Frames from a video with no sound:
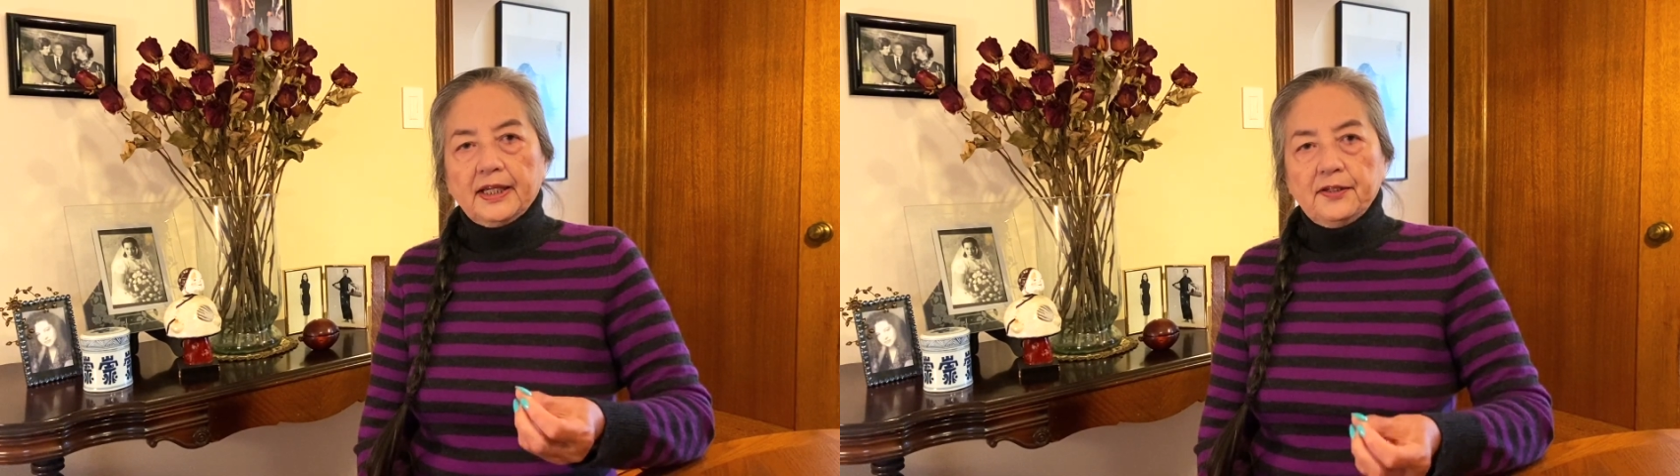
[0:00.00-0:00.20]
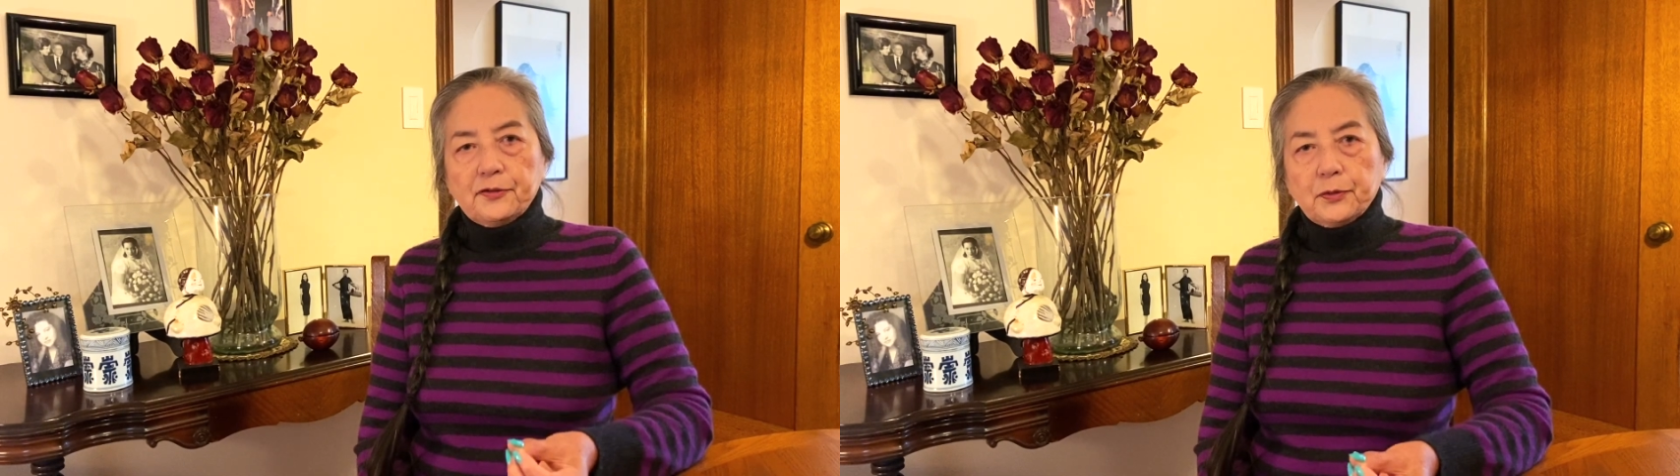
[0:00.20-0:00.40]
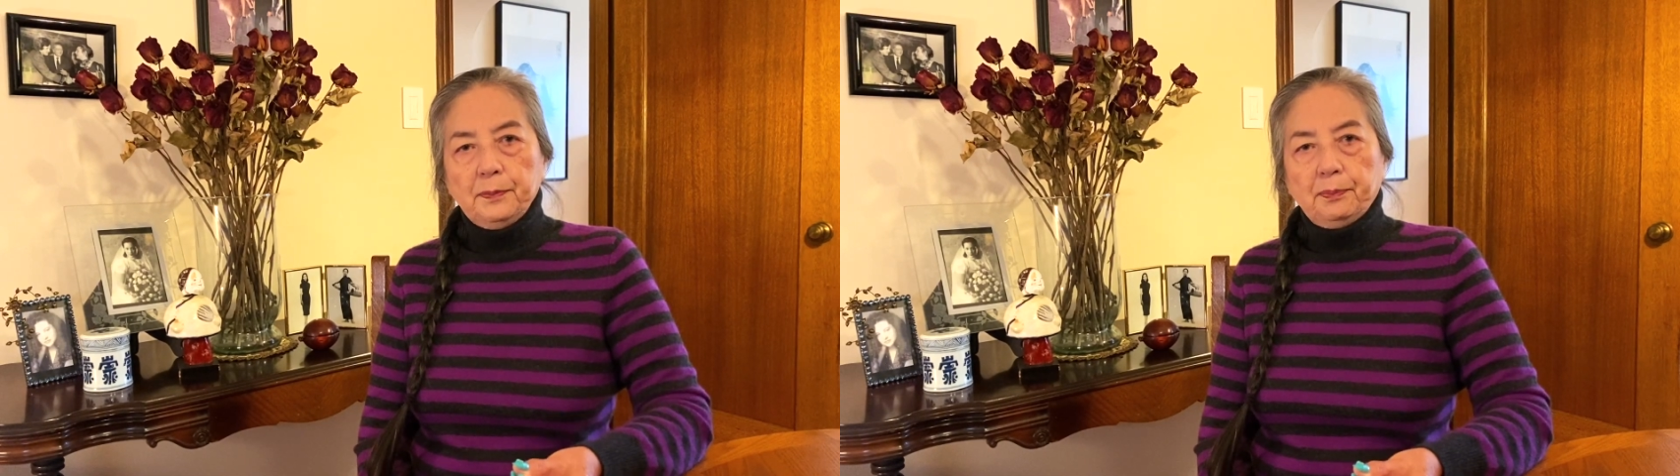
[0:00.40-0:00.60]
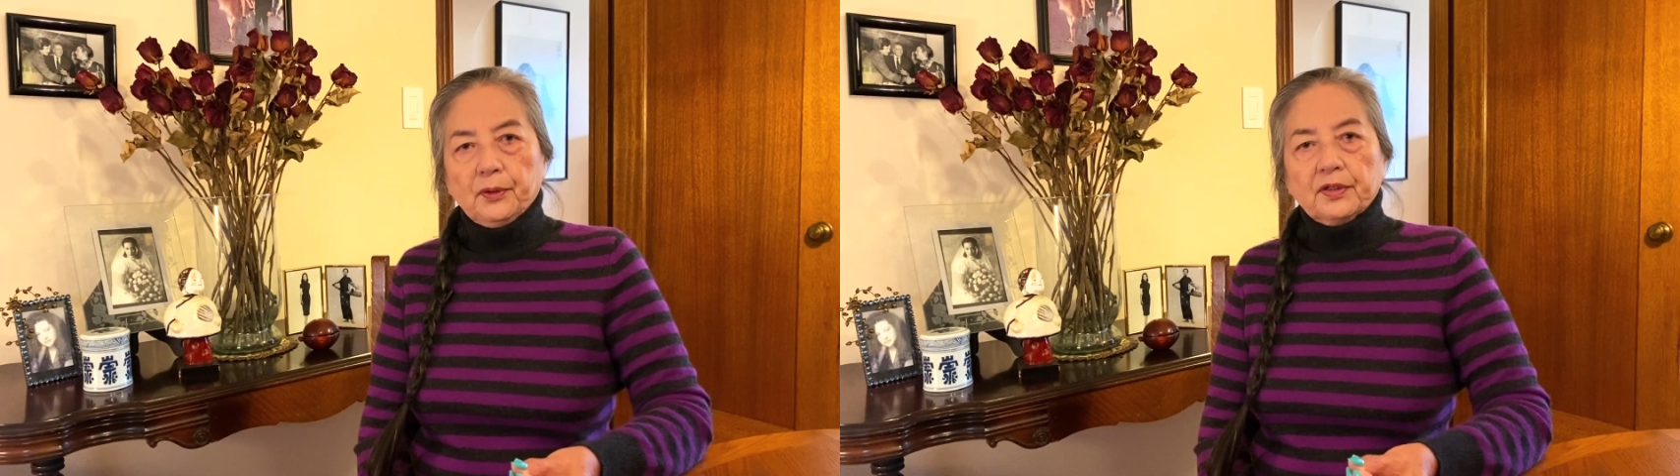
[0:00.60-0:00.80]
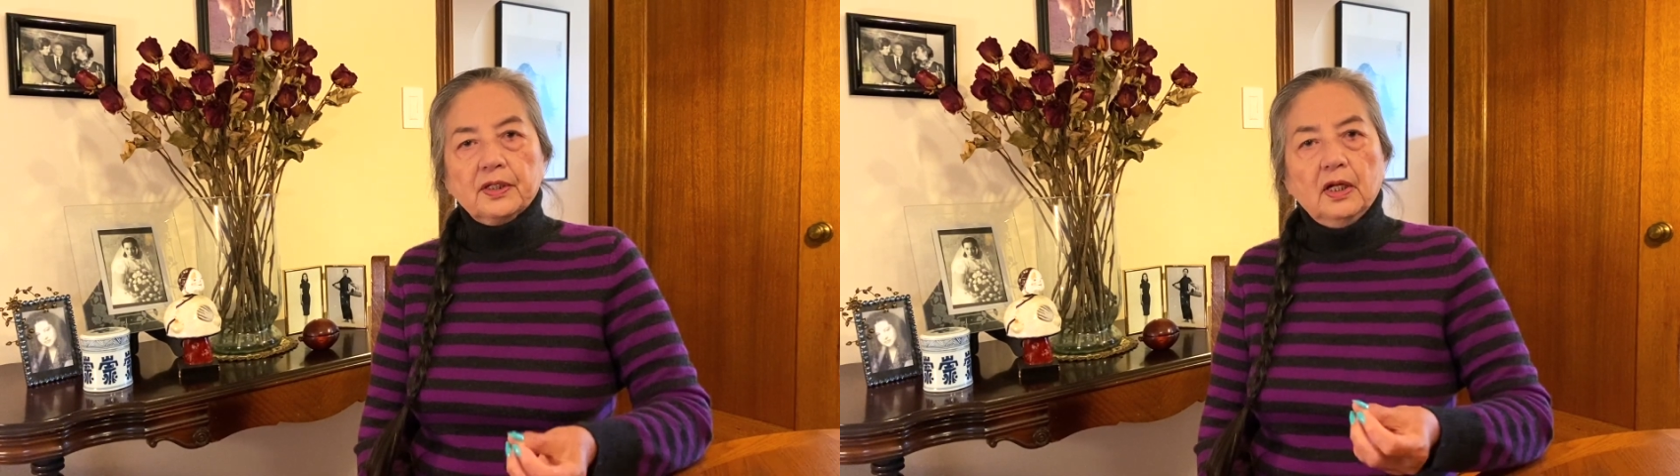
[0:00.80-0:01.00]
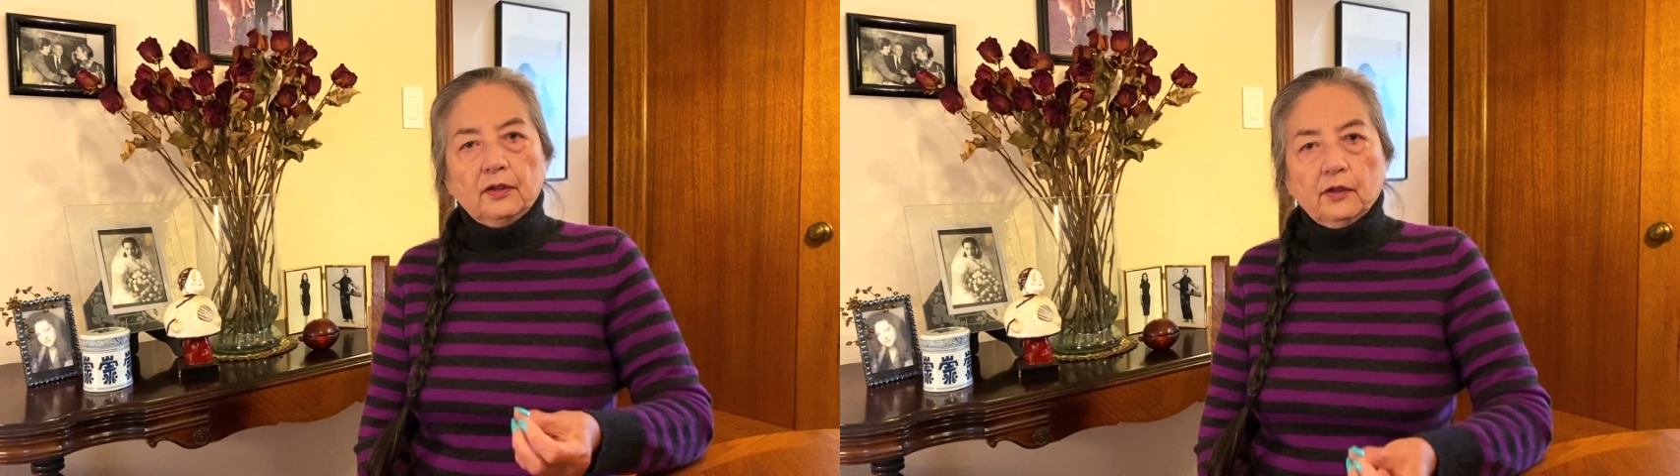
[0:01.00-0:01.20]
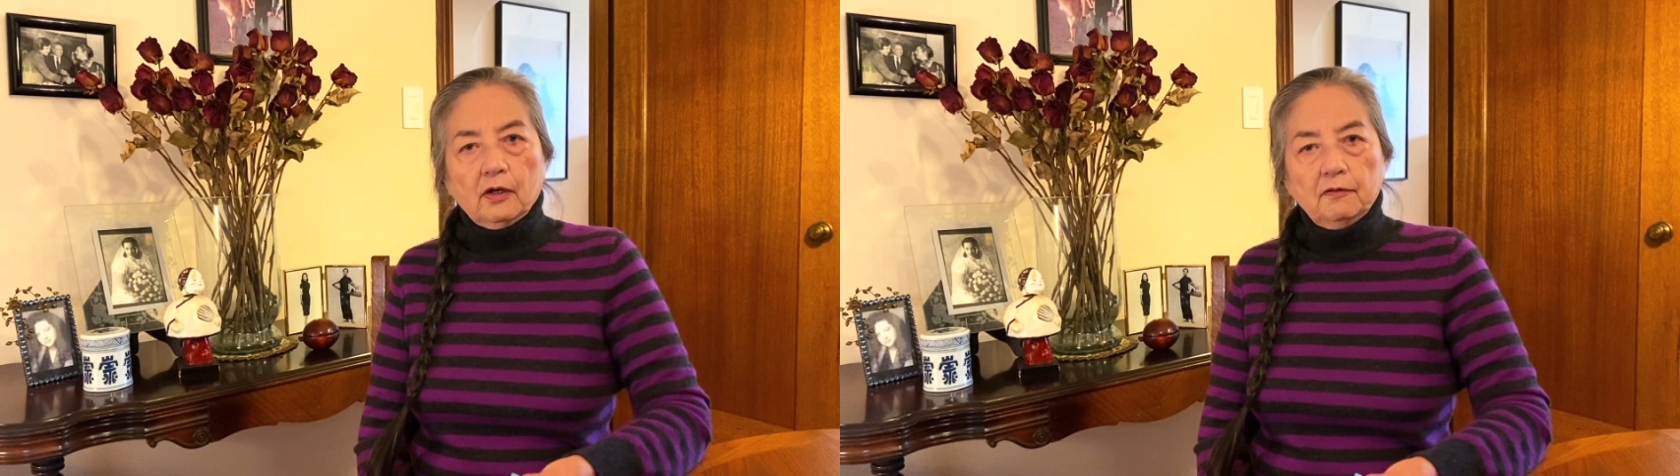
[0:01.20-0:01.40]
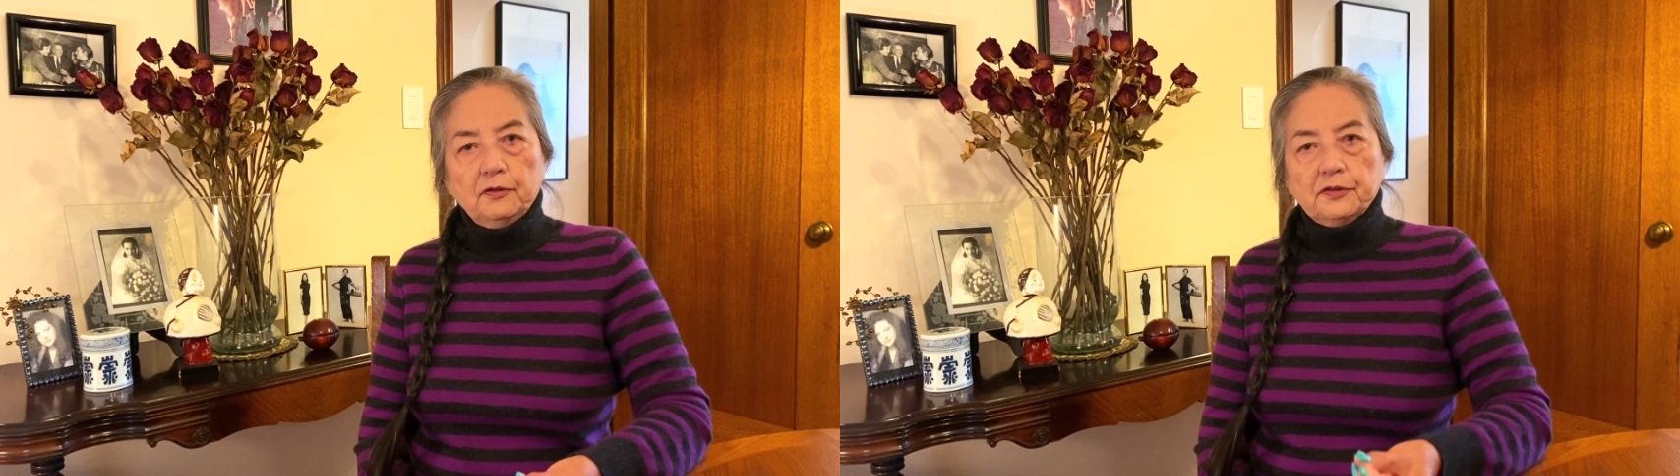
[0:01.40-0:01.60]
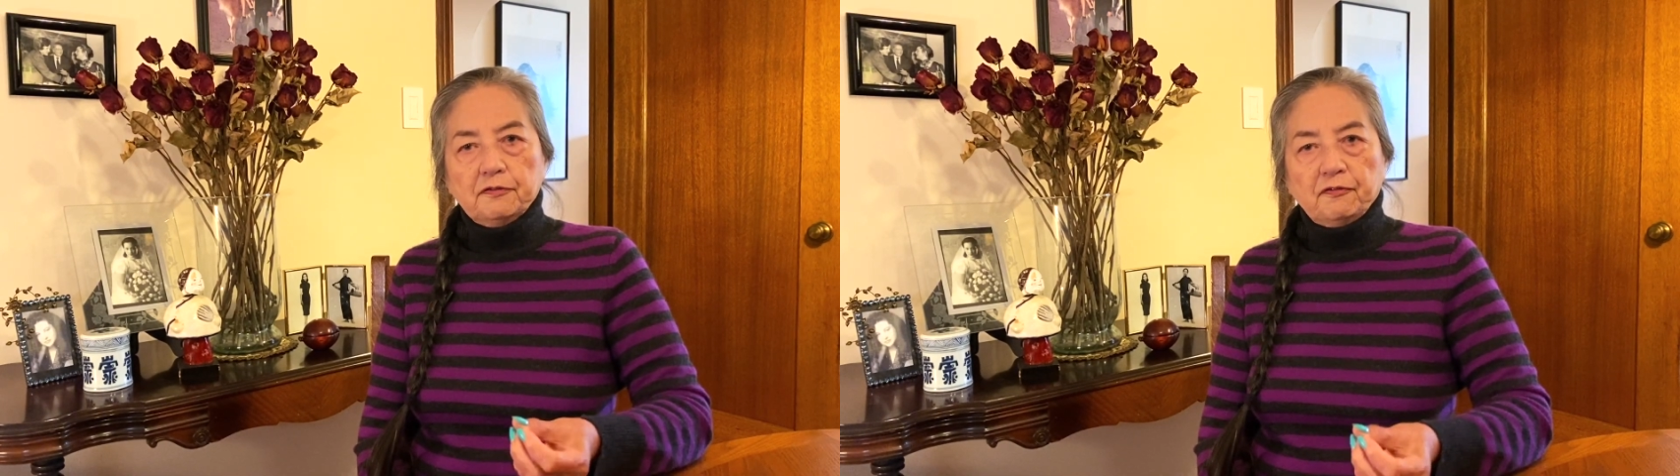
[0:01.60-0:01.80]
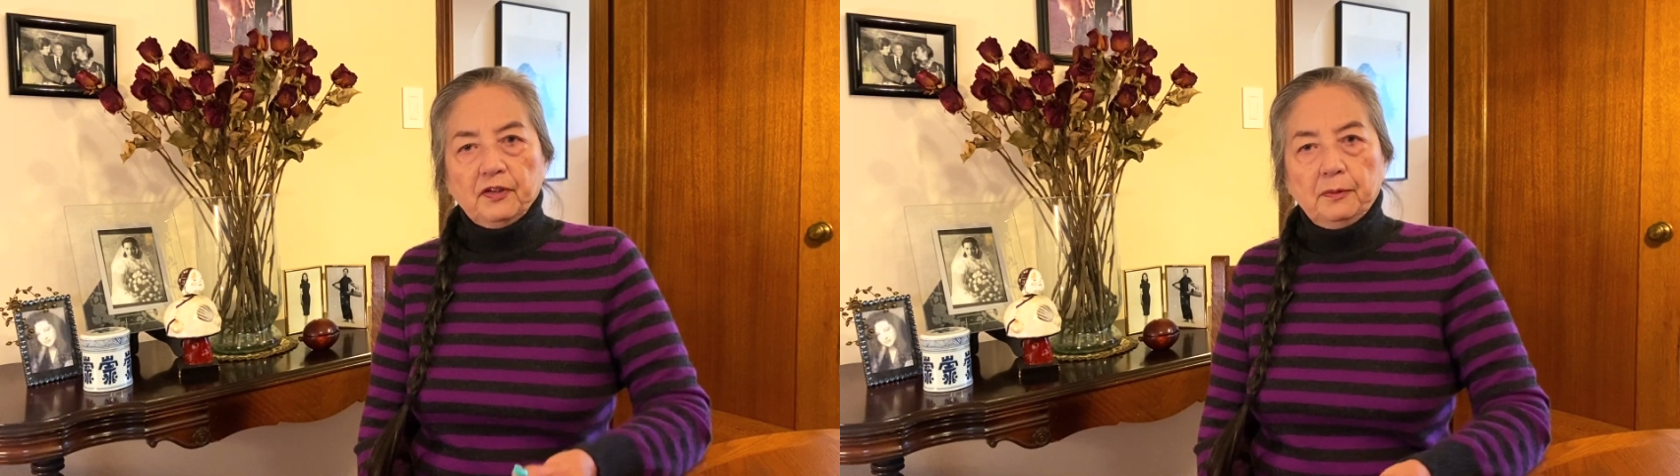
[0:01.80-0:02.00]
history books,
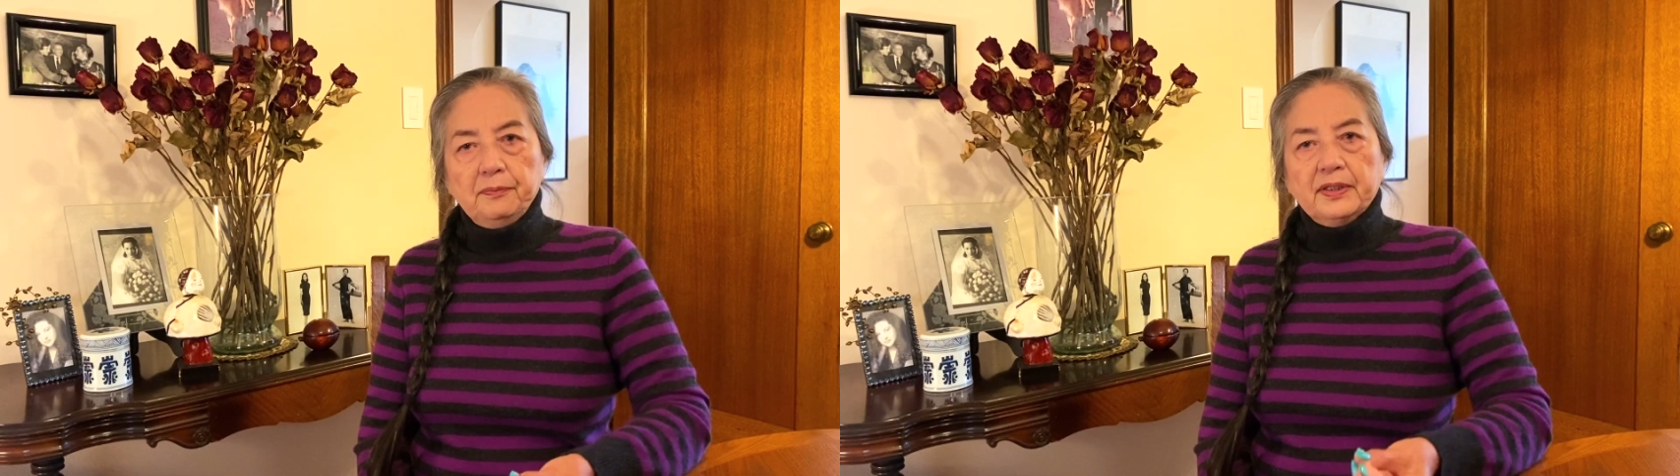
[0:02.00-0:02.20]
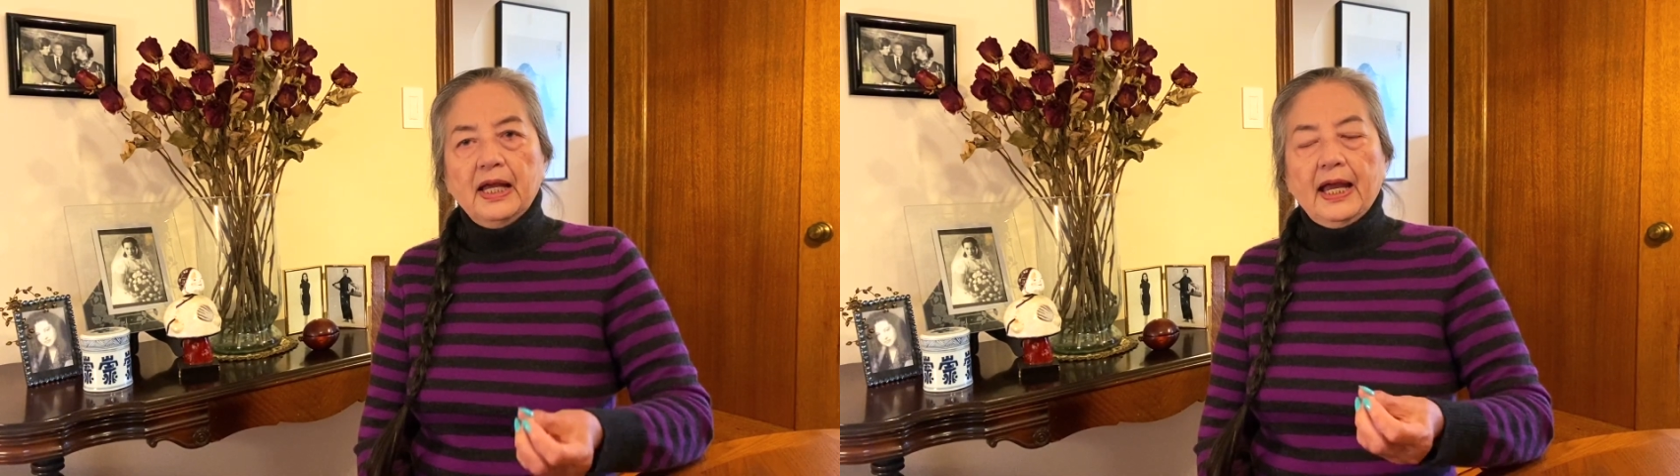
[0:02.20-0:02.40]
novels, films,